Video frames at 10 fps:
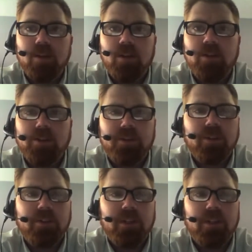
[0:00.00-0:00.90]
you'll
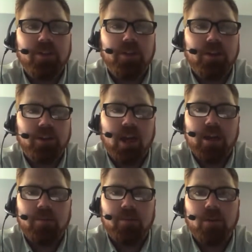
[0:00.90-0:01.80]
still see, you'll hear a
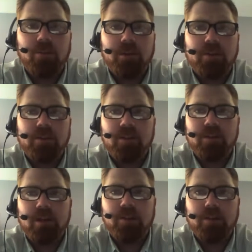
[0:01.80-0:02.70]
lot in pulpits,
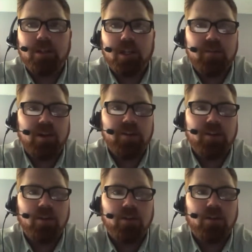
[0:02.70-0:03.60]
especially in
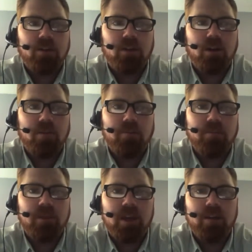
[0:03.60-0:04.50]
evangelical
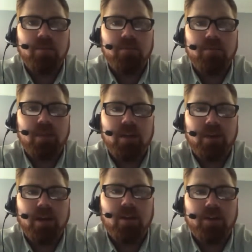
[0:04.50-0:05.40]
um, and many
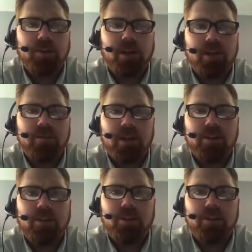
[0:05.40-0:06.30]
Pentecostal charismatic
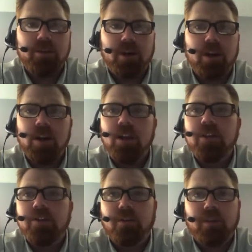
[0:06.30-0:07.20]
churches. Where,
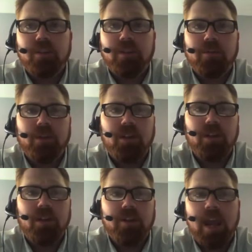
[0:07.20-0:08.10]
so for example,
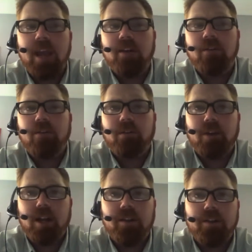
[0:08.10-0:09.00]
in uh, Daniel,
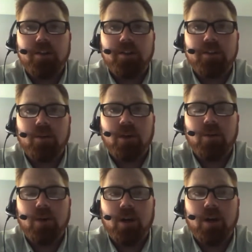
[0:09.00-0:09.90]
right, there's the story
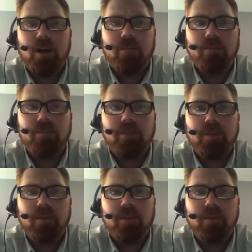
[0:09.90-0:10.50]
where um,